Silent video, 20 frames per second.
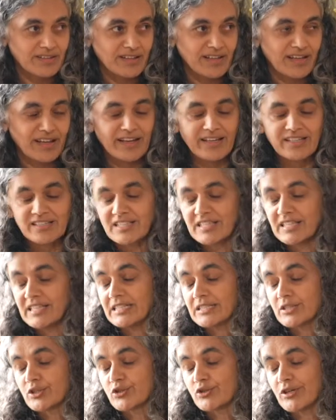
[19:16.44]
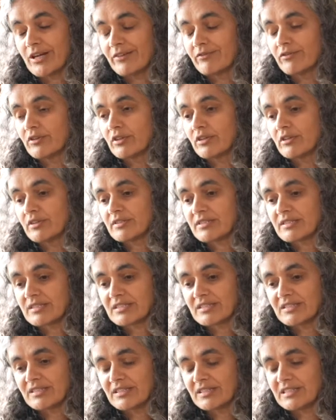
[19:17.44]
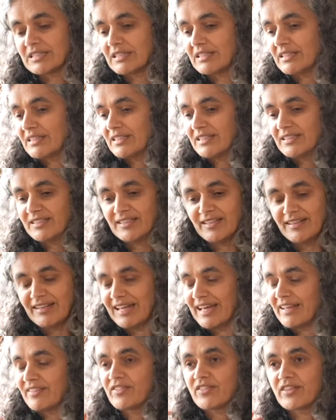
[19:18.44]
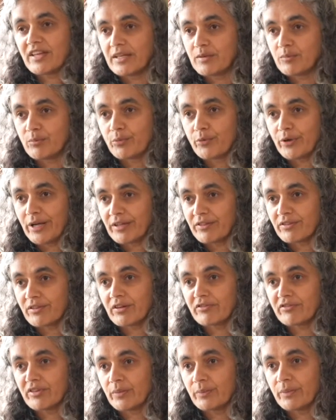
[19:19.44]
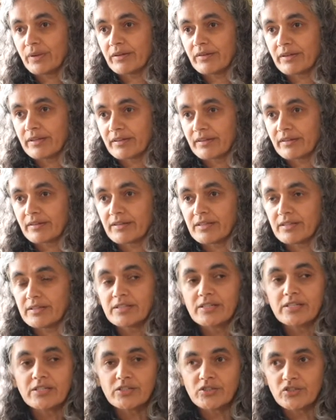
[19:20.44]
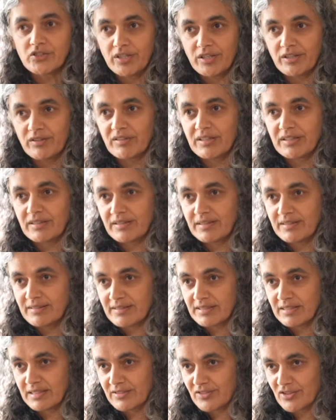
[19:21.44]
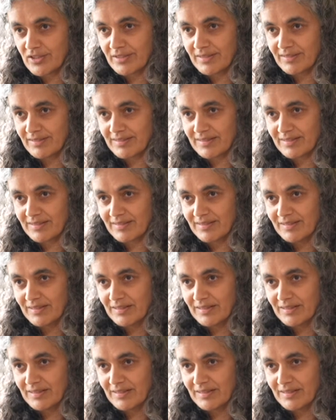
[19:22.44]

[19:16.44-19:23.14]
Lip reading: And he travels the length and breadth of America sharing these teachings.